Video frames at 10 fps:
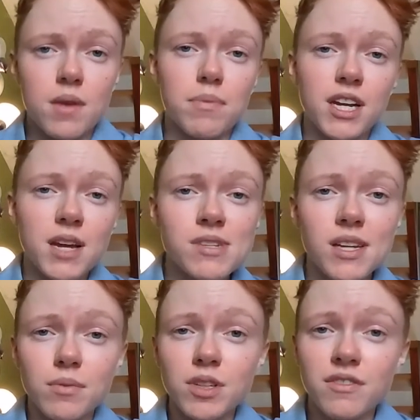My name is
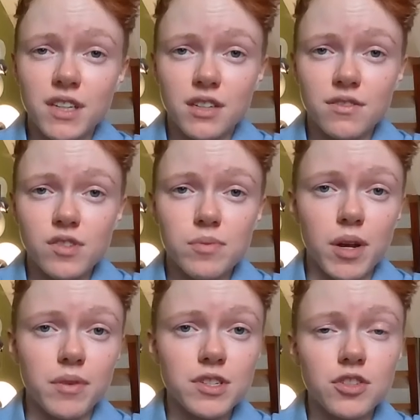Emily Phaneuf, and my
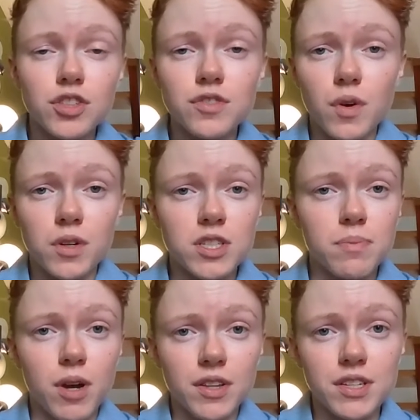research is focused
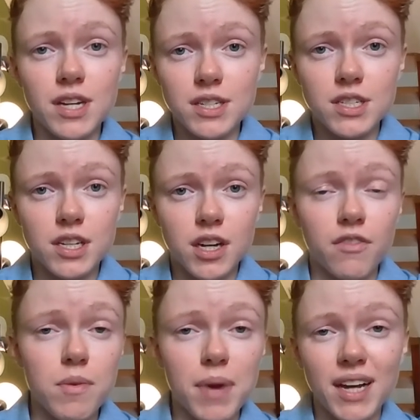upon the testing of
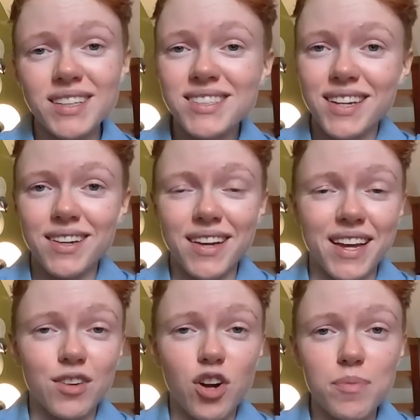a pilot-scale
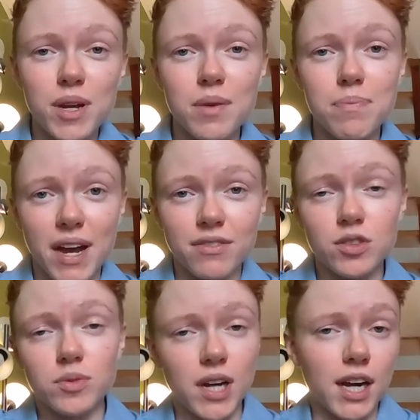anaerobic
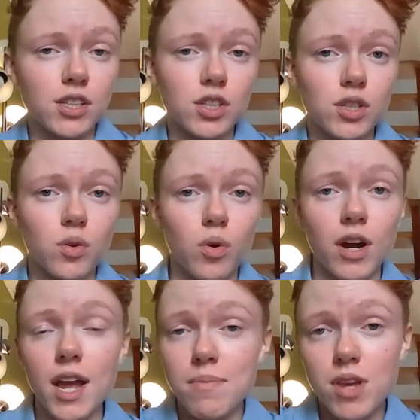baffled reactor, or
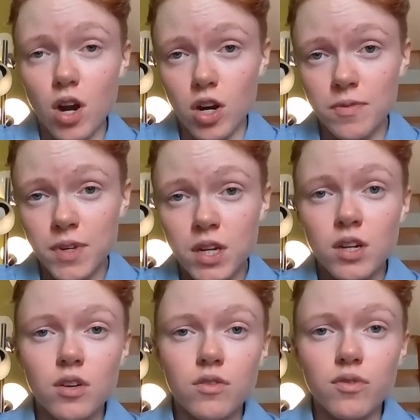ABR,
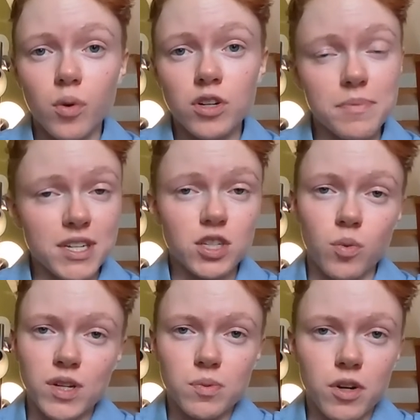for domestic
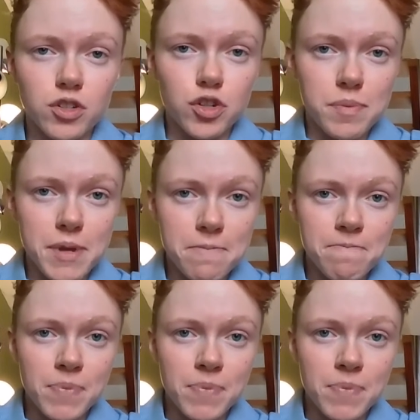wastewater treatment.